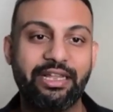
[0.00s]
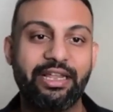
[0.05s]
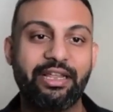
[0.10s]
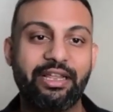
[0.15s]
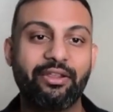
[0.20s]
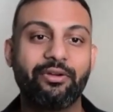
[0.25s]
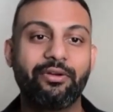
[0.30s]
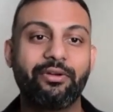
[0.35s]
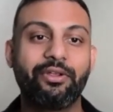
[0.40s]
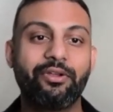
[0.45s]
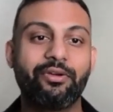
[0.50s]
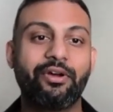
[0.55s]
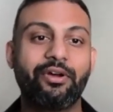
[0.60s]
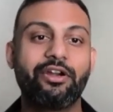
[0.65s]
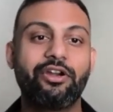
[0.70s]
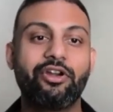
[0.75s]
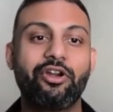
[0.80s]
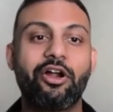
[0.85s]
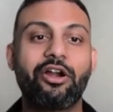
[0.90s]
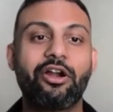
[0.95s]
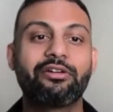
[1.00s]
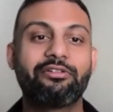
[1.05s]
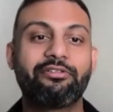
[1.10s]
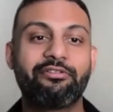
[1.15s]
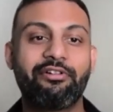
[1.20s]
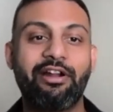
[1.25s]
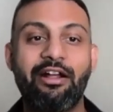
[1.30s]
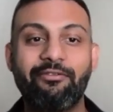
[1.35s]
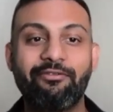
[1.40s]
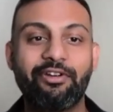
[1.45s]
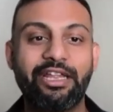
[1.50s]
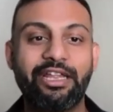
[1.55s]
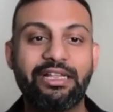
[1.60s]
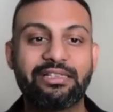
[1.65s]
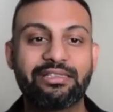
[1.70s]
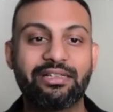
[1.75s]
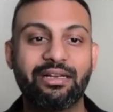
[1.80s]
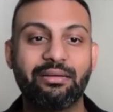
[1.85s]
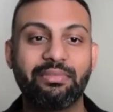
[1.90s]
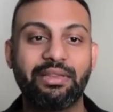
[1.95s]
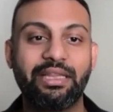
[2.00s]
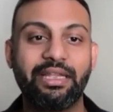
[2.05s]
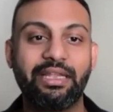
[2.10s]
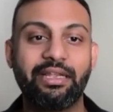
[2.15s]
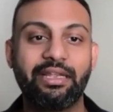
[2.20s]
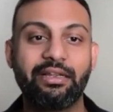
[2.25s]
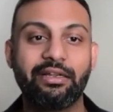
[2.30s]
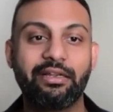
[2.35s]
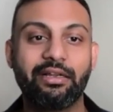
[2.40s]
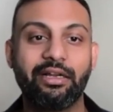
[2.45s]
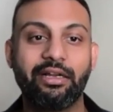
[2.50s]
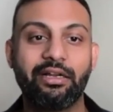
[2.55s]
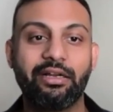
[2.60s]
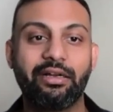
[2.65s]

Like you are not drafting something